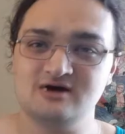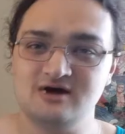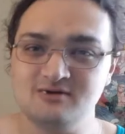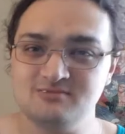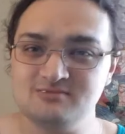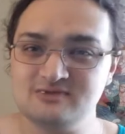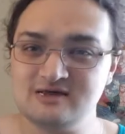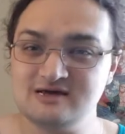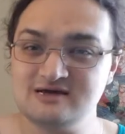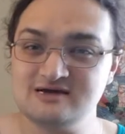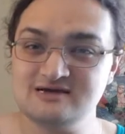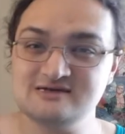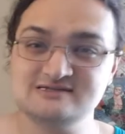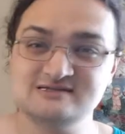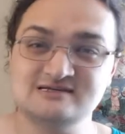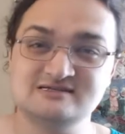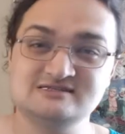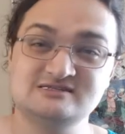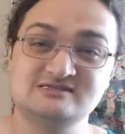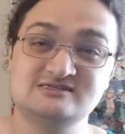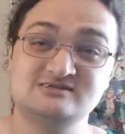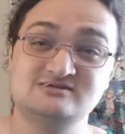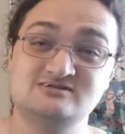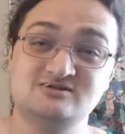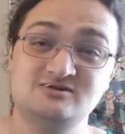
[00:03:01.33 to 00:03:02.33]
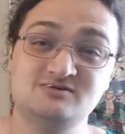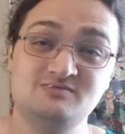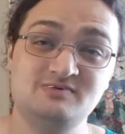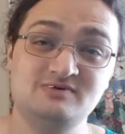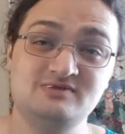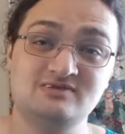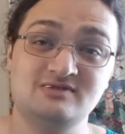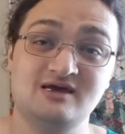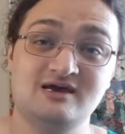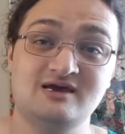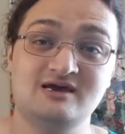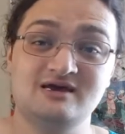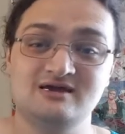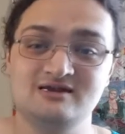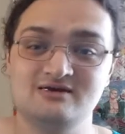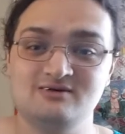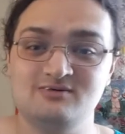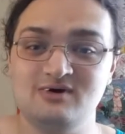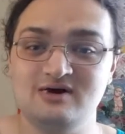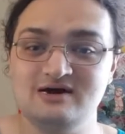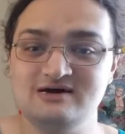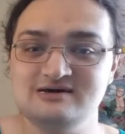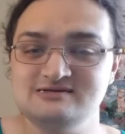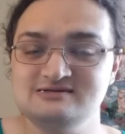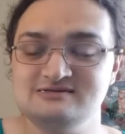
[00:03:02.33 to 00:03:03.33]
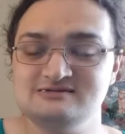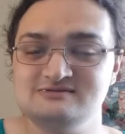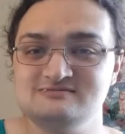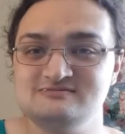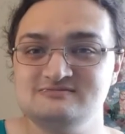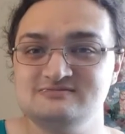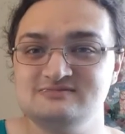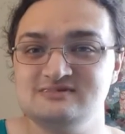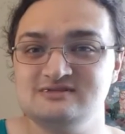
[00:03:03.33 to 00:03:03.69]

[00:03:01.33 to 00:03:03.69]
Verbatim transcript: uptake because that's the stupid thing anyways,